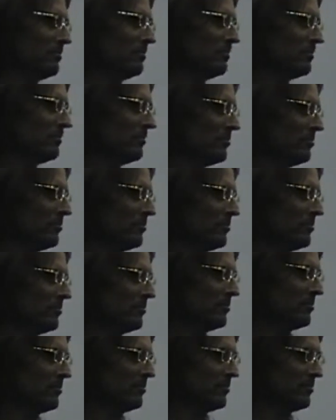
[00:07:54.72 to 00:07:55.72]
not
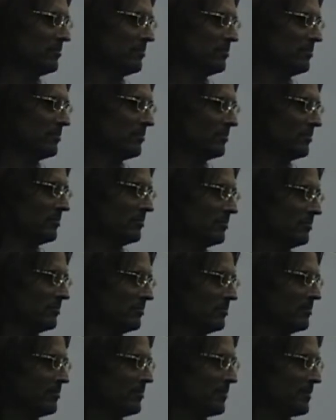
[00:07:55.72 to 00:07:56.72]
recognising your truth
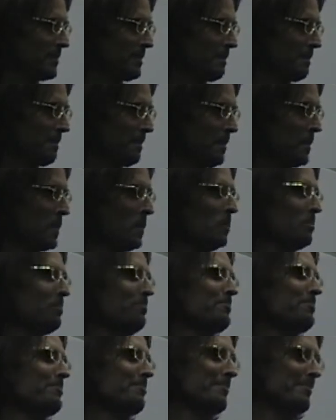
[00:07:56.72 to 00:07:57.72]
from within
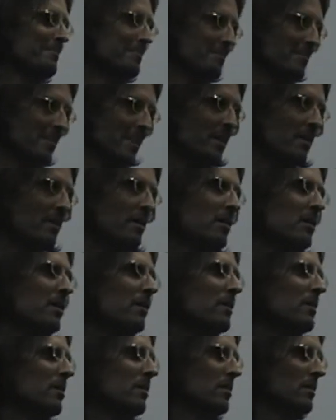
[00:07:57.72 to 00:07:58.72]
and
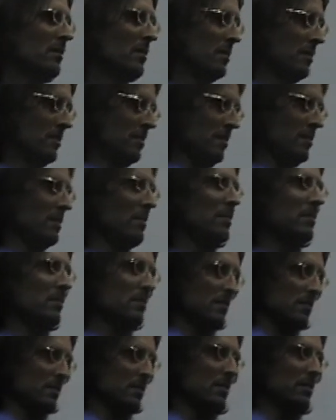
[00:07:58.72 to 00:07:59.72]
speaking the truth.
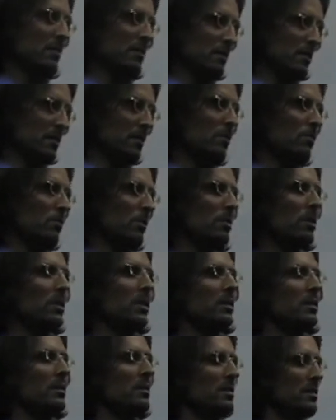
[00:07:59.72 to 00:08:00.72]
Well, it's
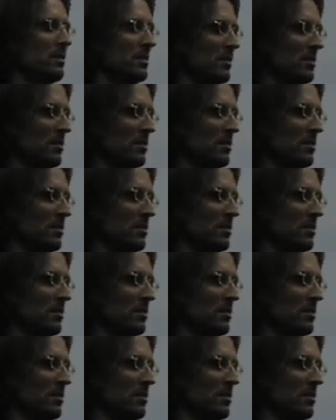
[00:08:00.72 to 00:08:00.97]
all this